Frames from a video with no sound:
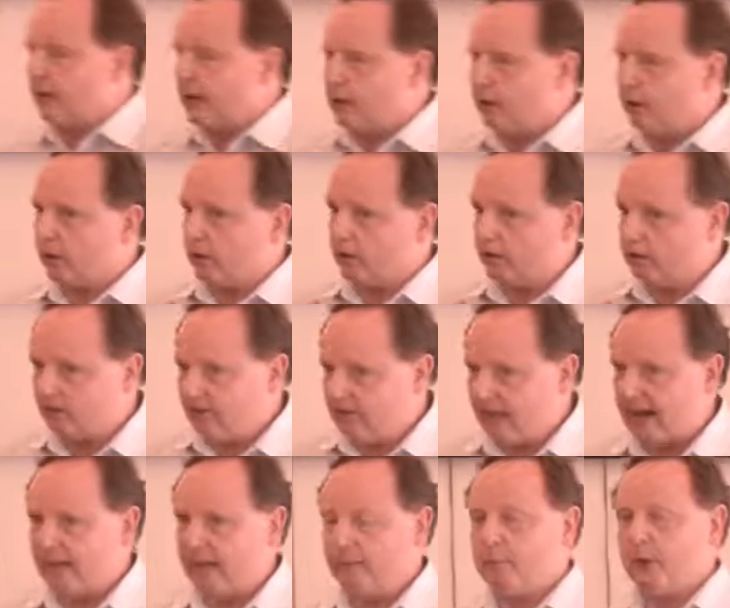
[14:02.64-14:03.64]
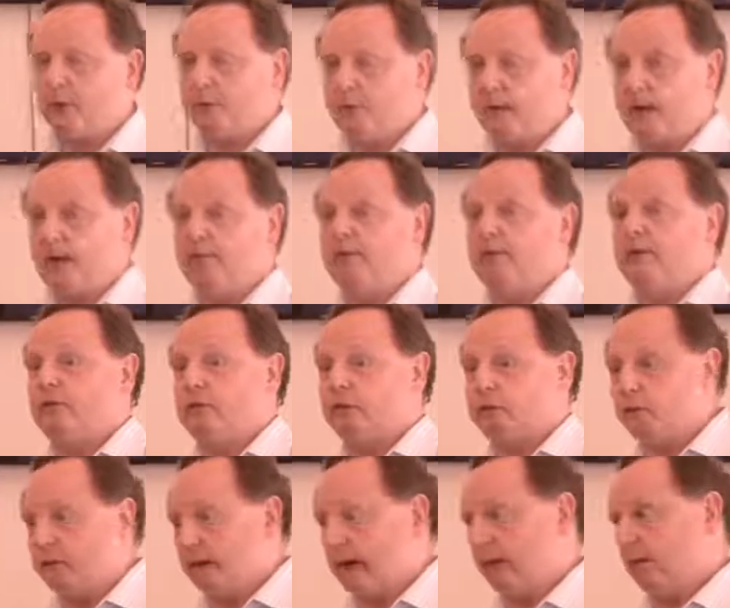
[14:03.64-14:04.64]
way you're going to develop yourself is
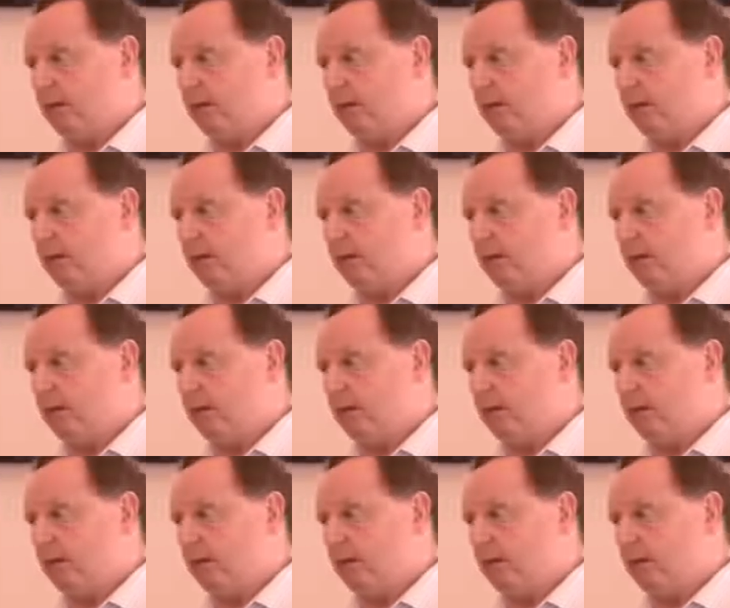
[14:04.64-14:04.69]
you